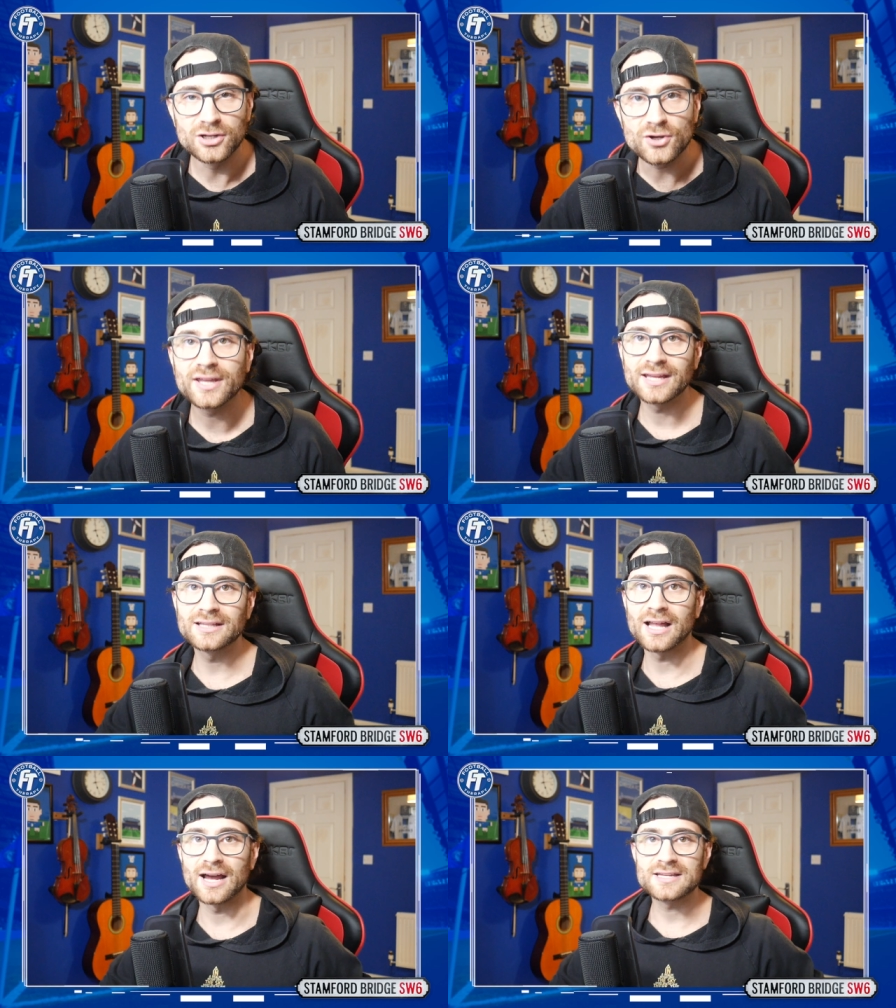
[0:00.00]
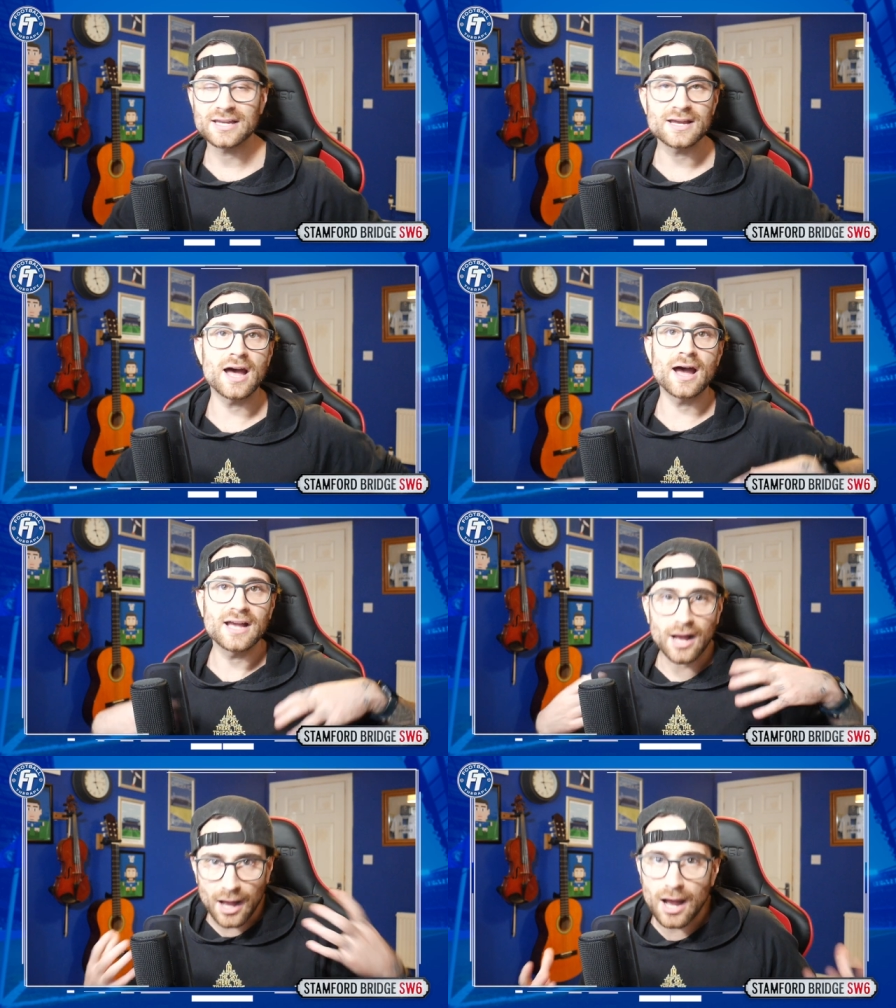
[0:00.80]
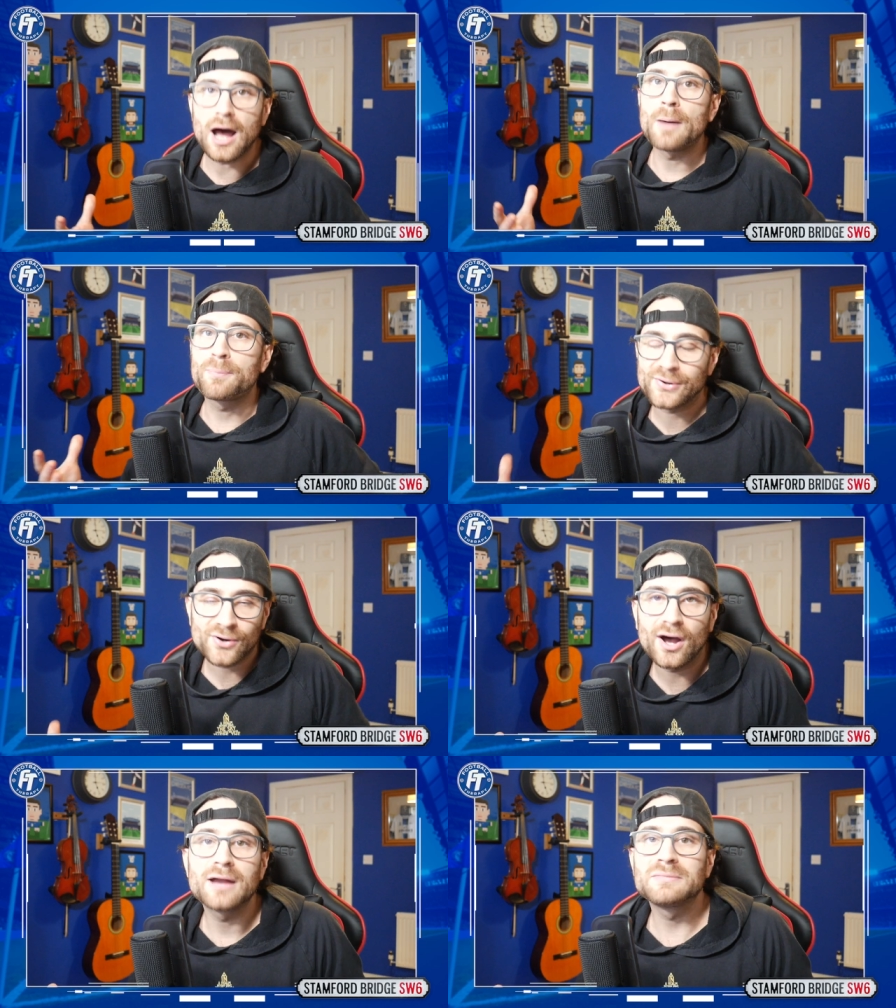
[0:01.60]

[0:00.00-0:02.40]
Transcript: looking like a prime